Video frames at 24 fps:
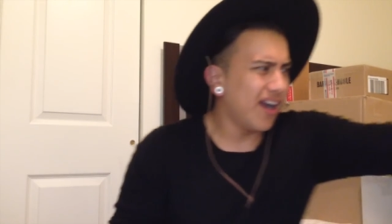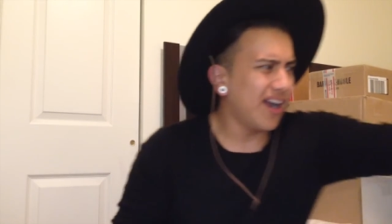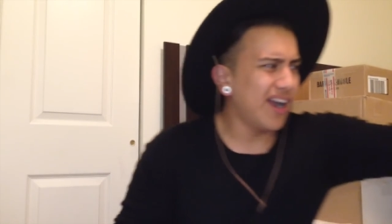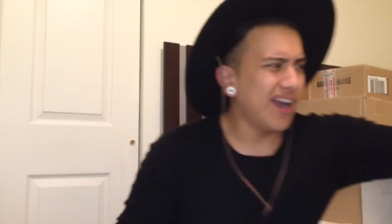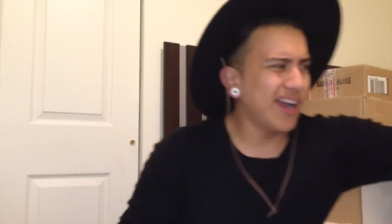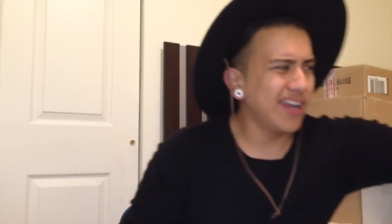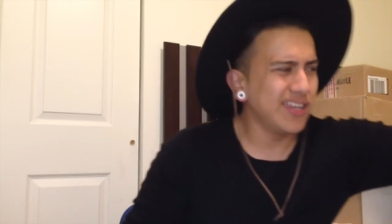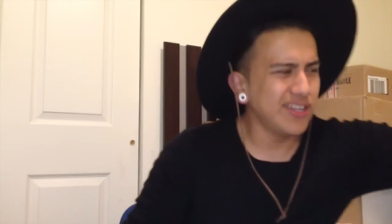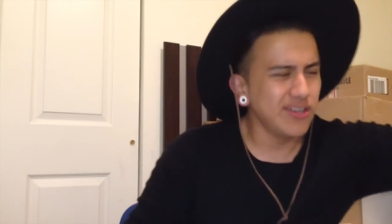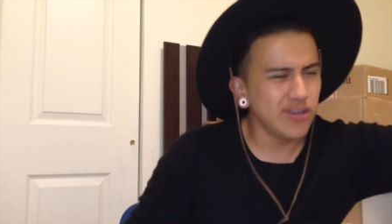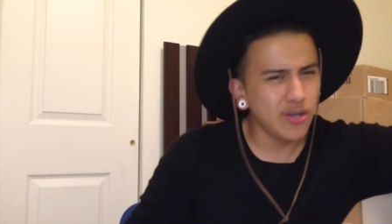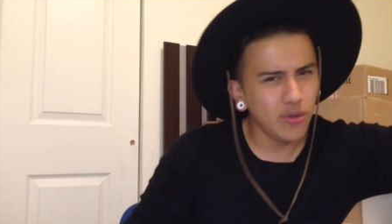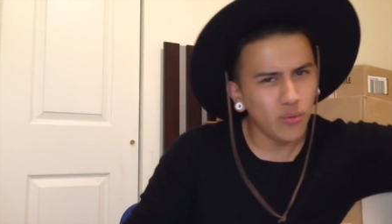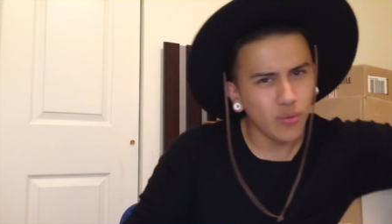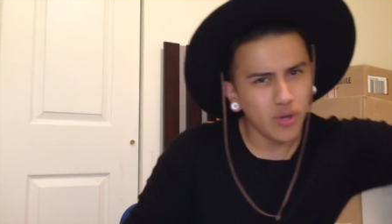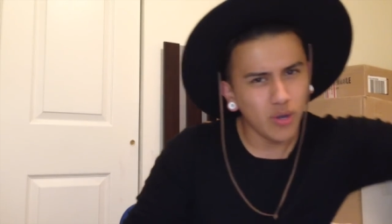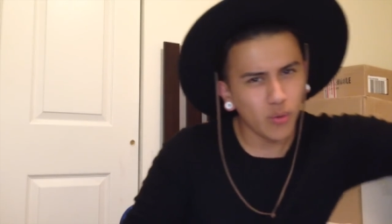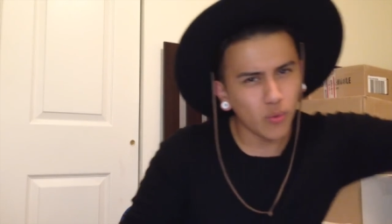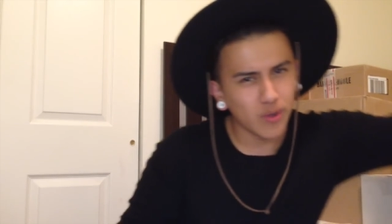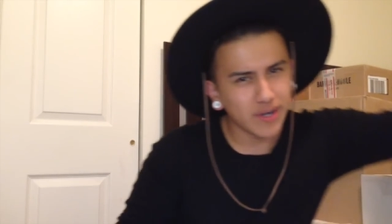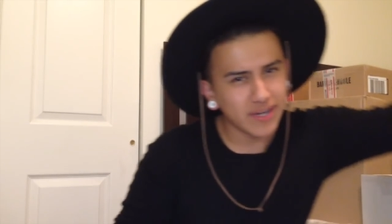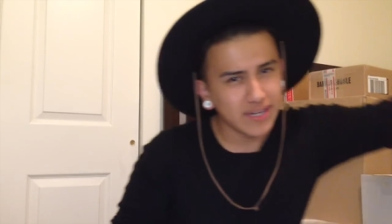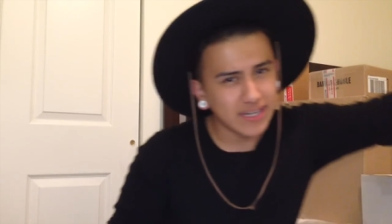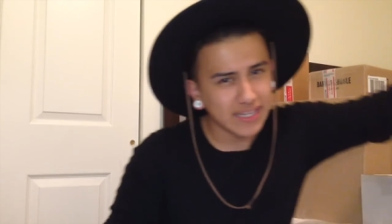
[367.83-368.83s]
All right, you know
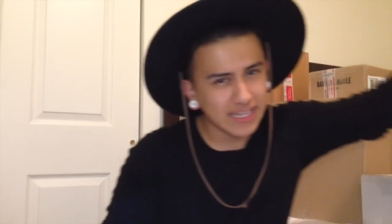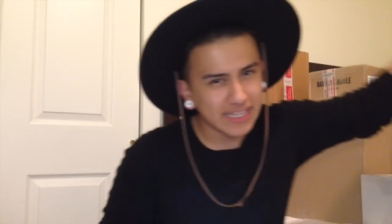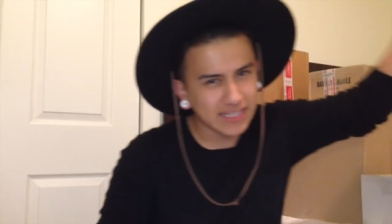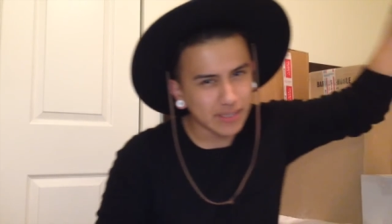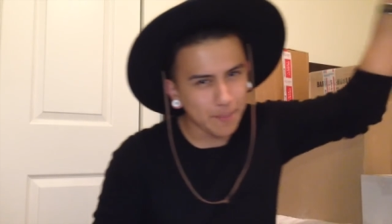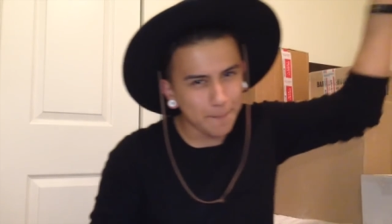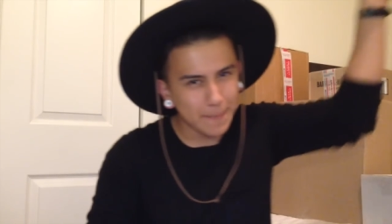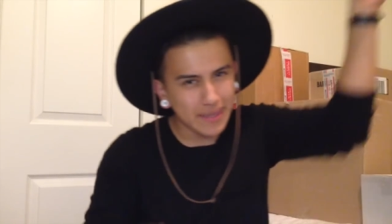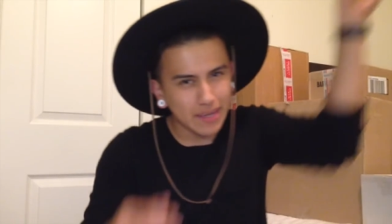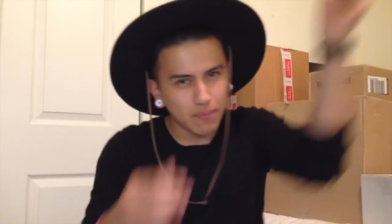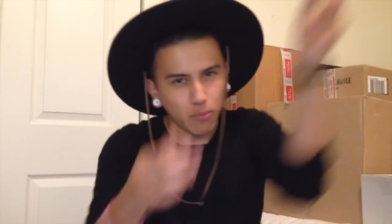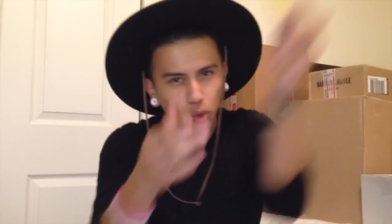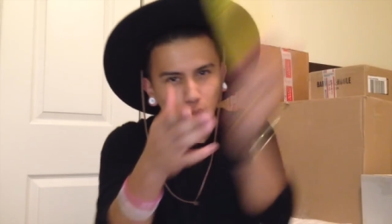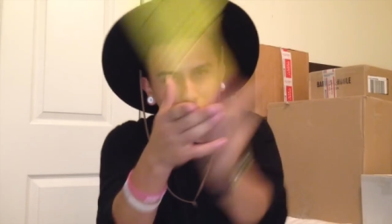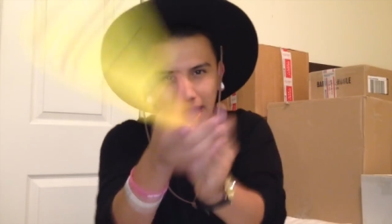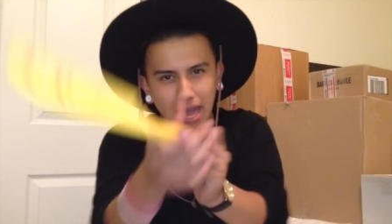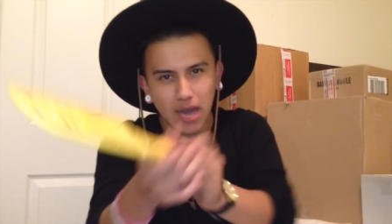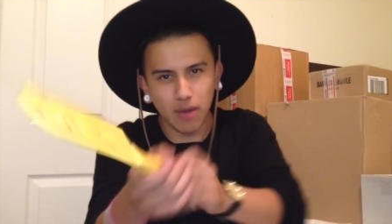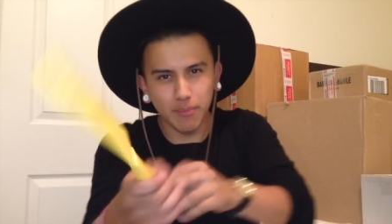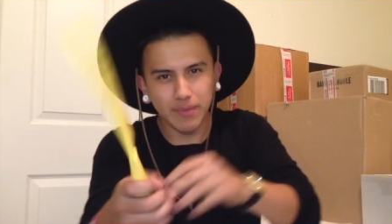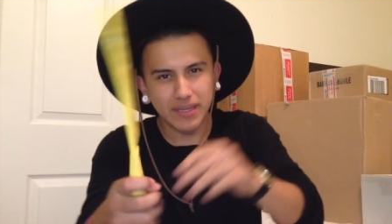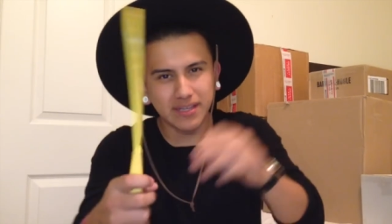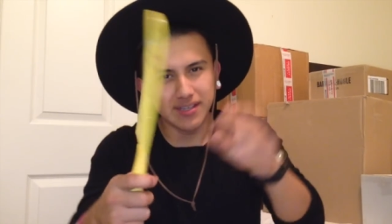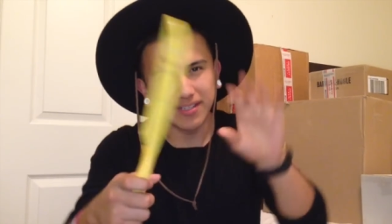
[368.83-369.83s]
what? We're gonna get the big boy
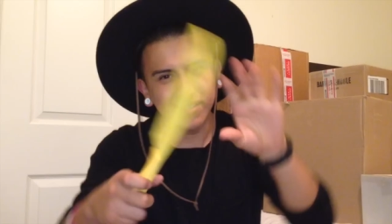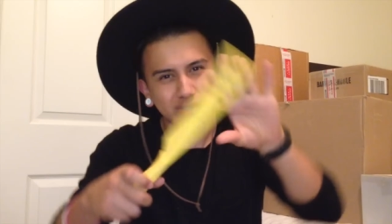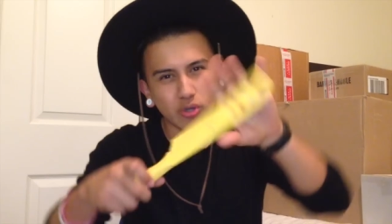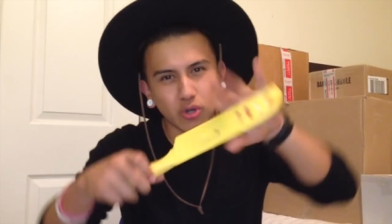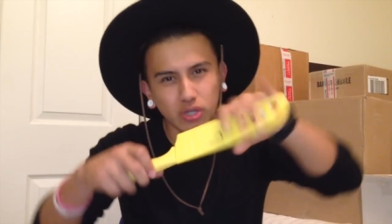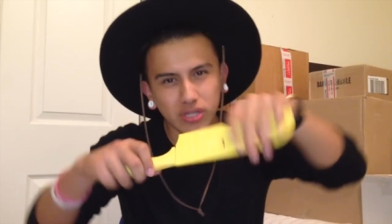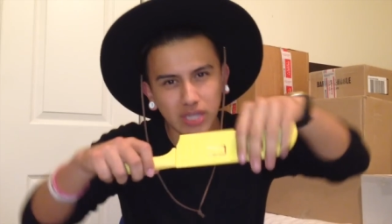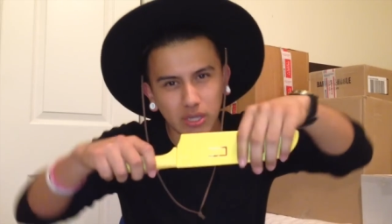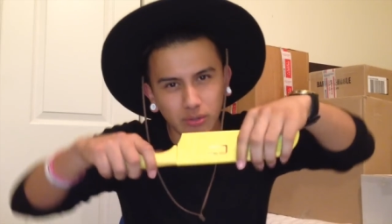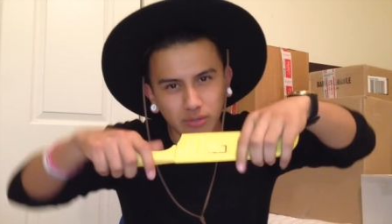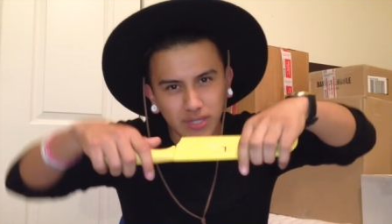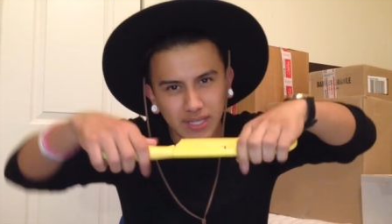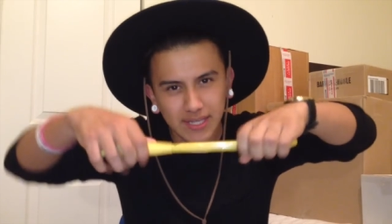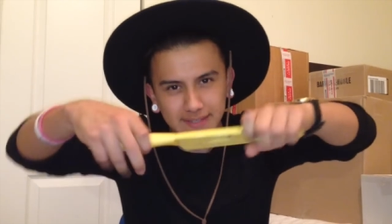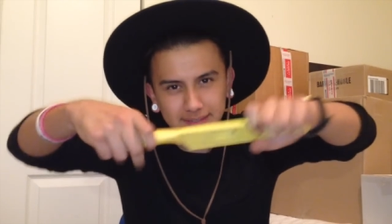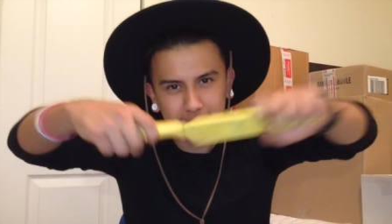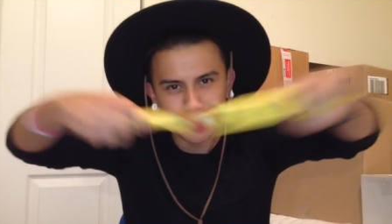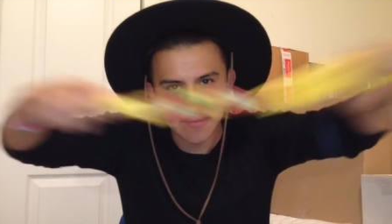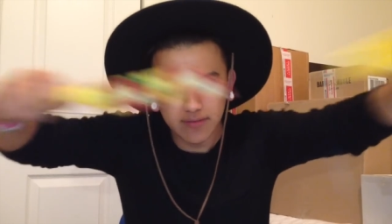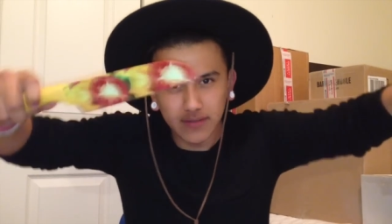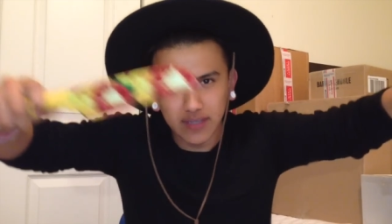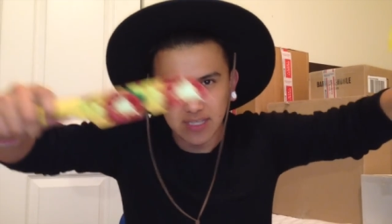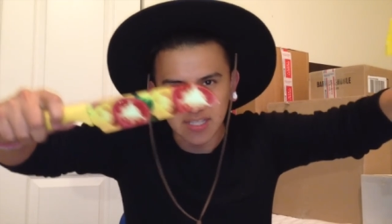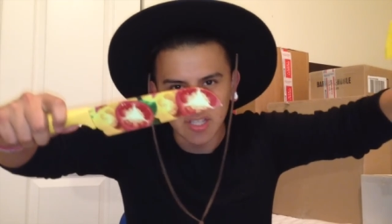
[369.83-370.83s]
out because Corta Uñas
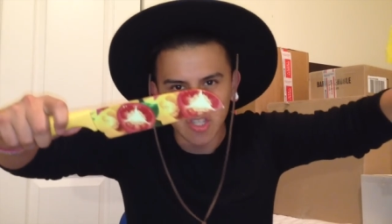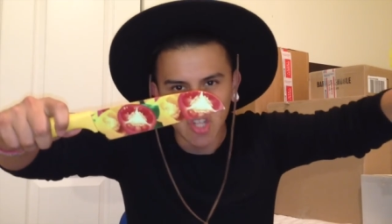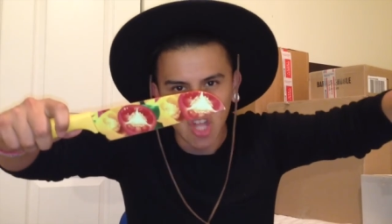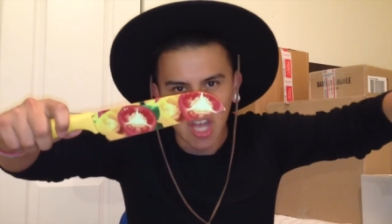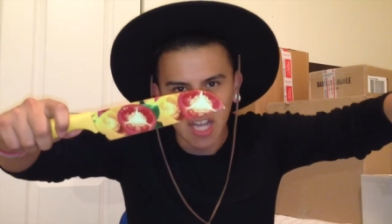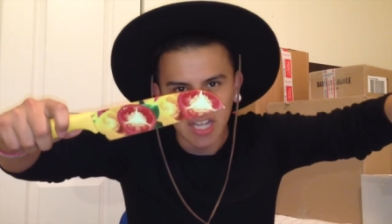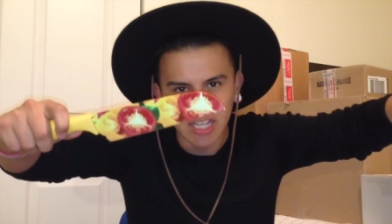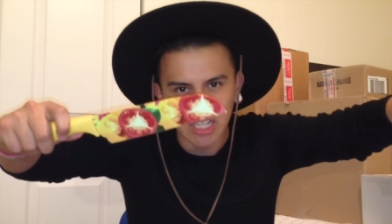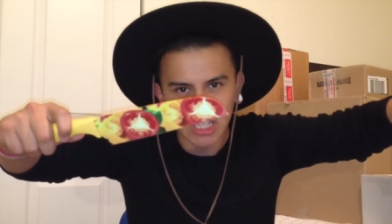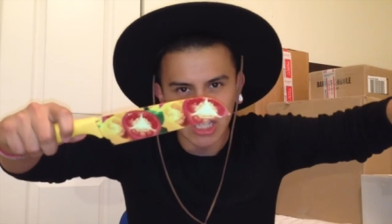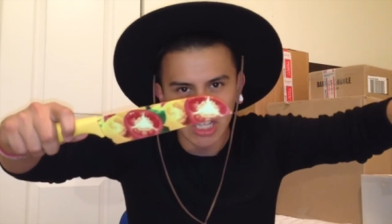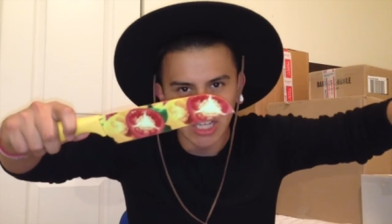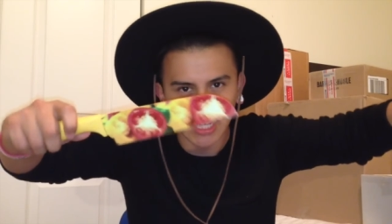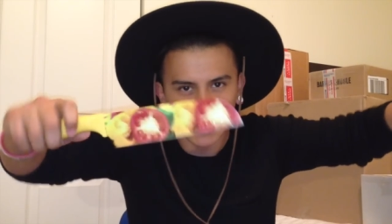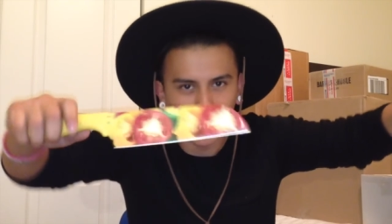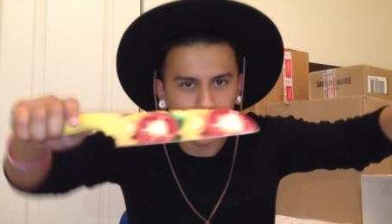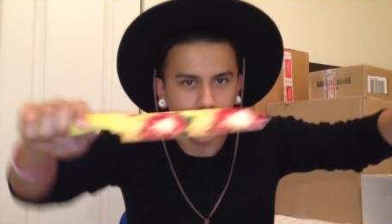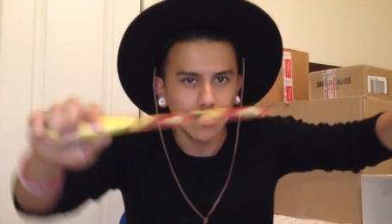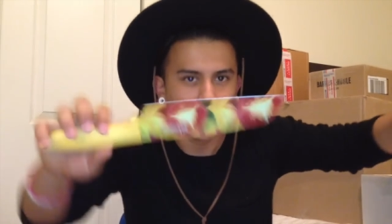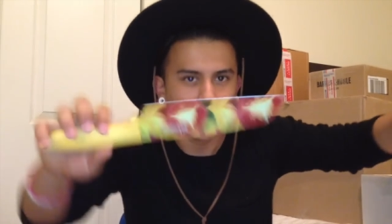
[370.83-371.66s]
is not gonna cut